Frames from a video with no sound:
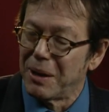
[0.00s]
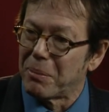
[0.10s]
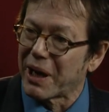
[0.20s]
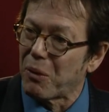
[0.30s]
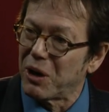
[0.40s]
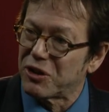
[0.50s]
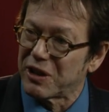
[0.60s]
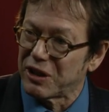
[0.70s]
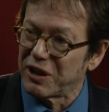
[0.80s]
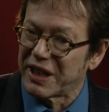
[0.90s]
But I want you
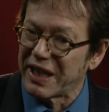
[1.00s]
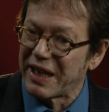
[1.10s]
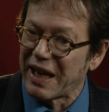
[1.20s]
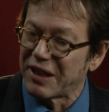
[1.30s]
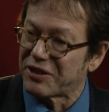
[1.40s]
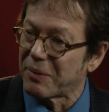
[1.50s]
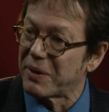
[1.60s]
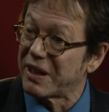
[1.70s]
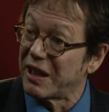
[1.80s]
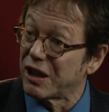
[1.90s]
to look at it as
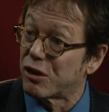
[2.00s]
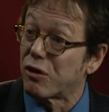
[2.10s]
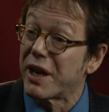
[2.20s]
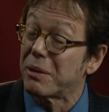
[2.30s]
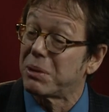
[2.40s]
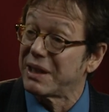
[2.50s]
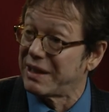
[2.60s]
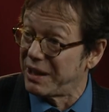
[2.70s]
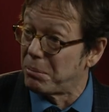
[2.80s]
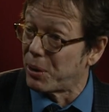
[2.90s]
something incredibly
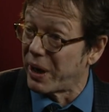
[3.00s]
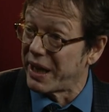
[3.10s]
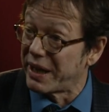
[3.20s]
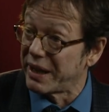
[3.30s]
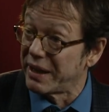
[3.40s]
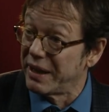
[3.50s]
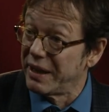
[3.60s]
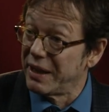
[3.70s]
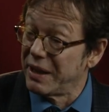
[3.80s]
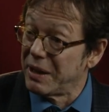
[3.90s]
liberating,
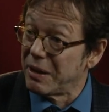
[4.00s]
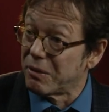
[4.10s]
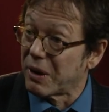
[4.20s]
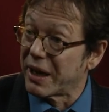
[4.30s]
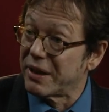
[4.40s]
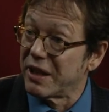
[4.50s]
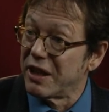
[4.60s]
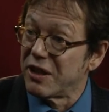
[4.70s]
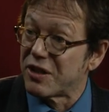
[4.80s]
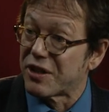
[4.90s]
right?
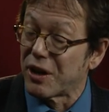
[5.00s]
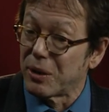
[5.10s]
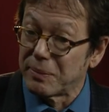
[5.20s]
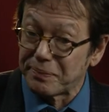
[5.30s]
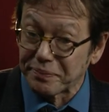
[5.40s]
So